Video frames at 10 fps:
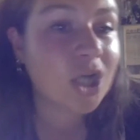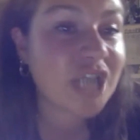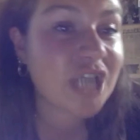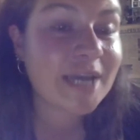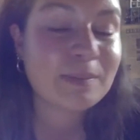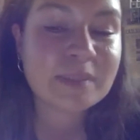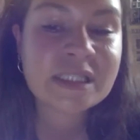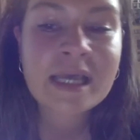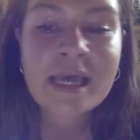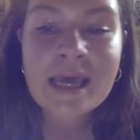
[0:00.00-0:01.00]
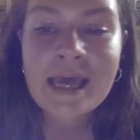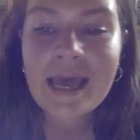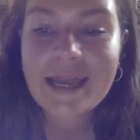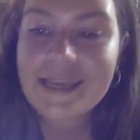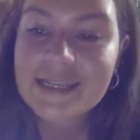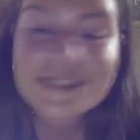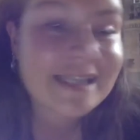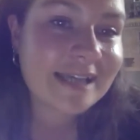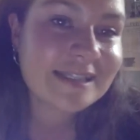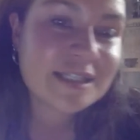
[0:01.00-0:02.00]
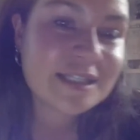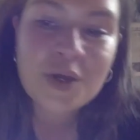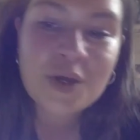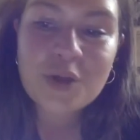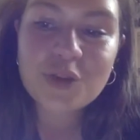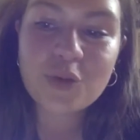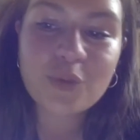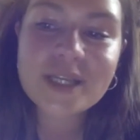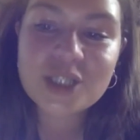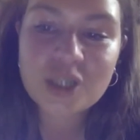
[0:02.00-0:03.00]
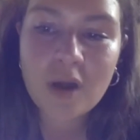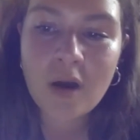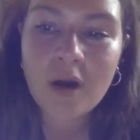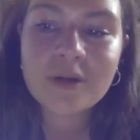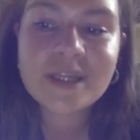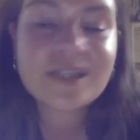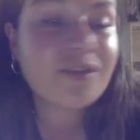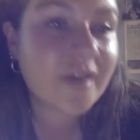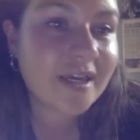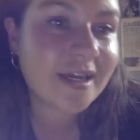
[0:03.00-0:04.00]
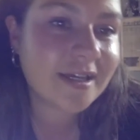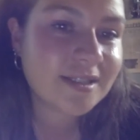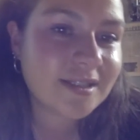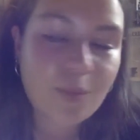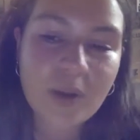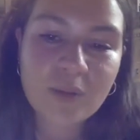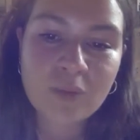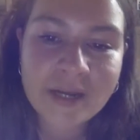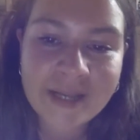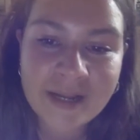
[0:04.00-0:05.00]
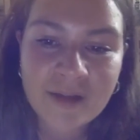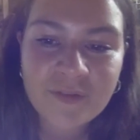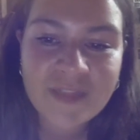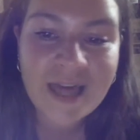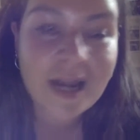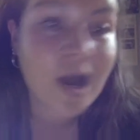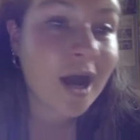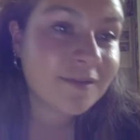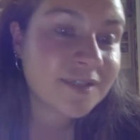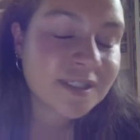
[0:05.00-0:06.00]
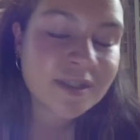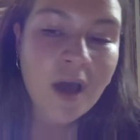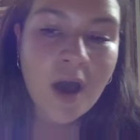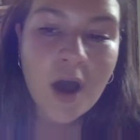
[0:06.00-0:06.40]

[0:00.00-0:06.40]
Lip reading: James. And he said, "The rich are only defeated when running for their lives."